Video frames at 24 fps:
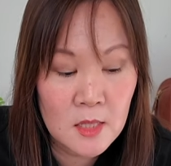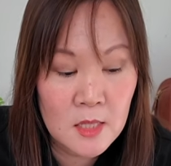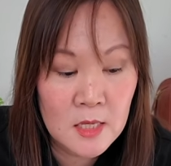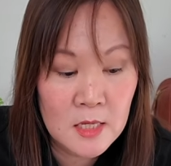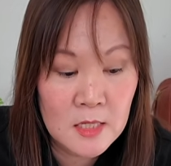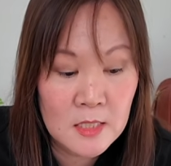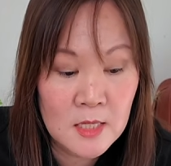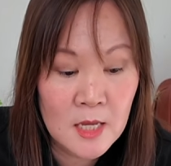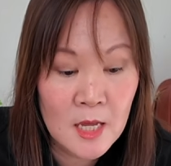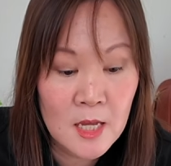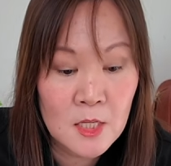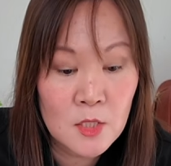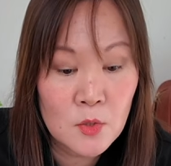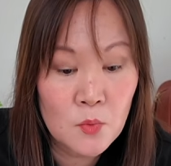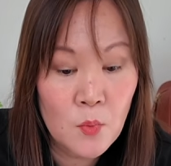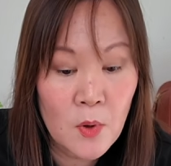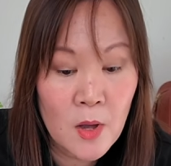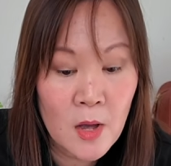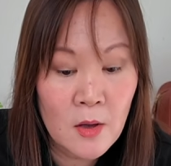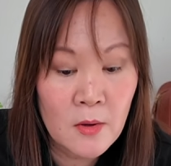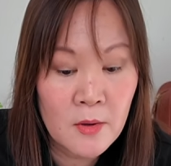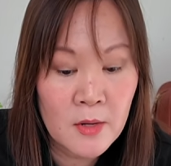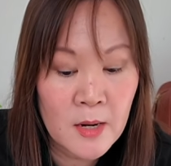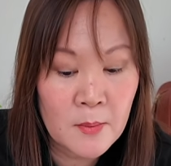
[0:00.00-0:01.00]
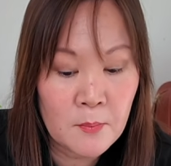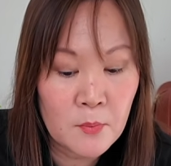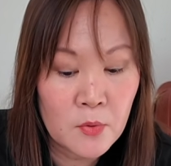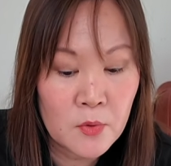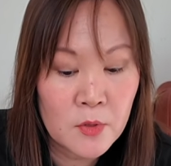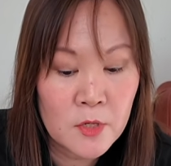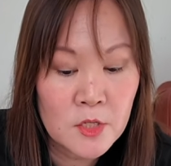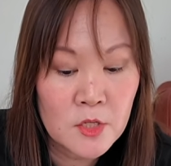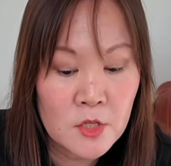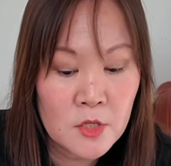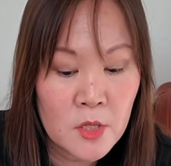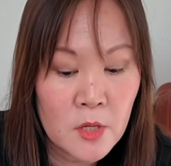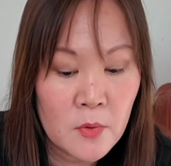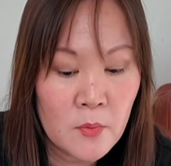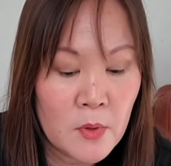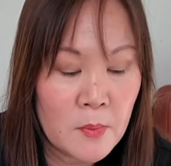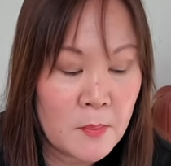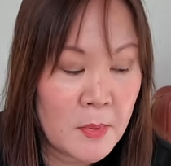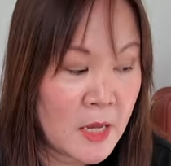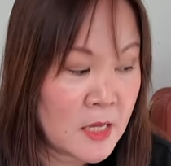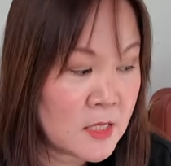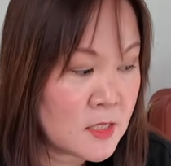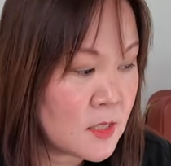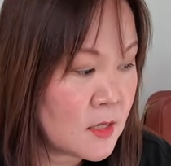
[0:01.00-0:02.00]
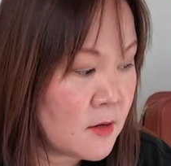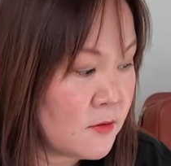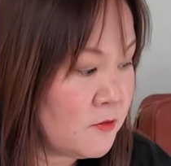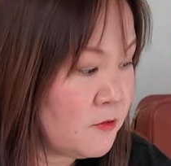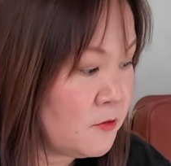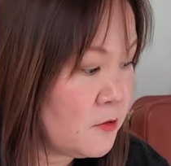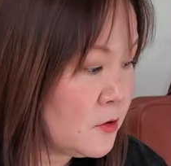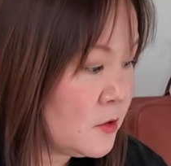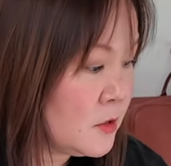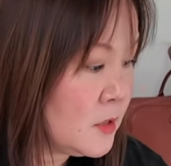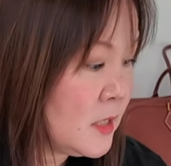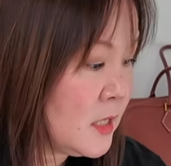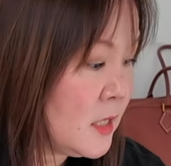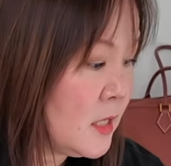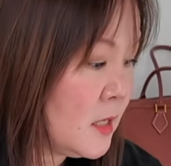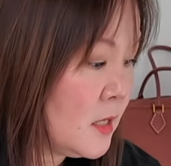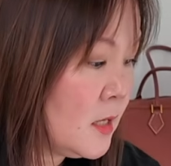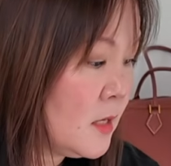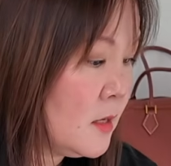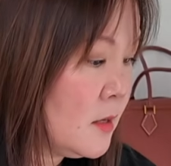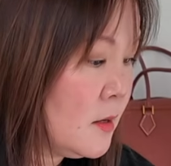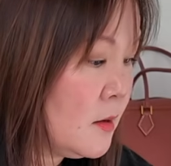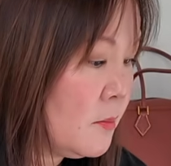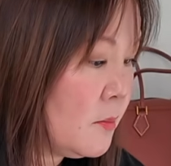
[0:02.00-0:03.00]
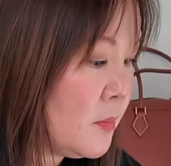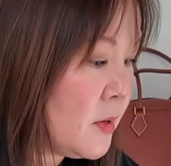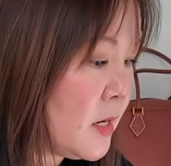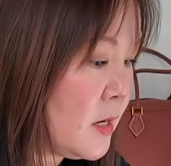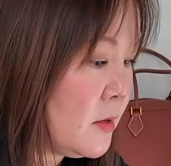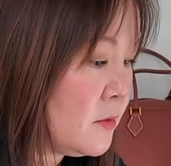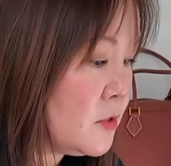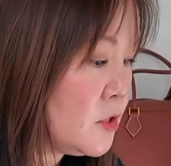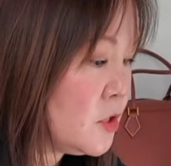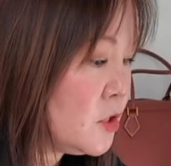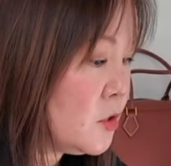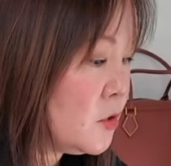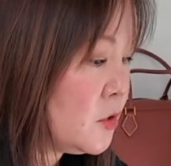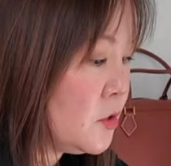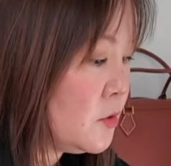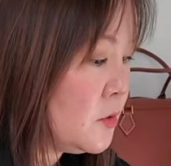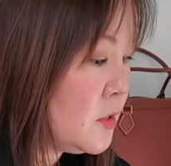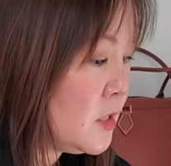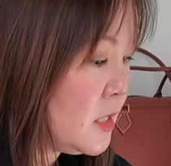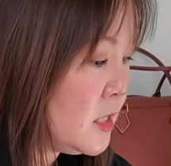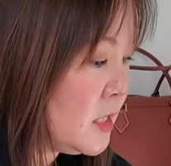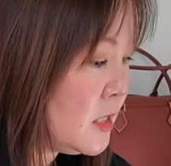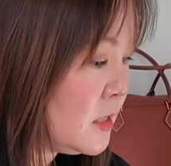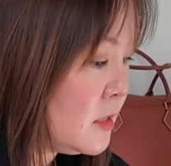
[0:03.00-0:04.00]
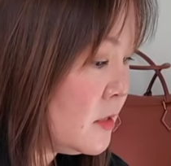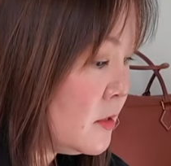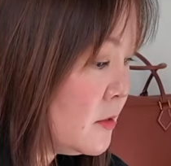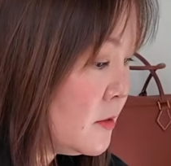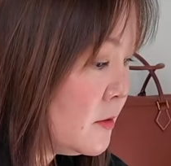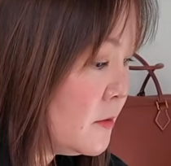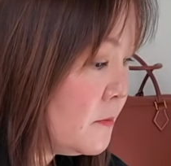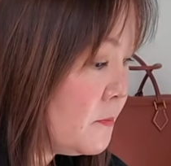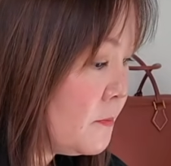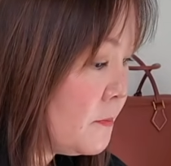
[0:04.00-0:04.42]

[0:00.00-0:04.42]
this as well. And I'm pretty sure they repainted it fully, but I will show you here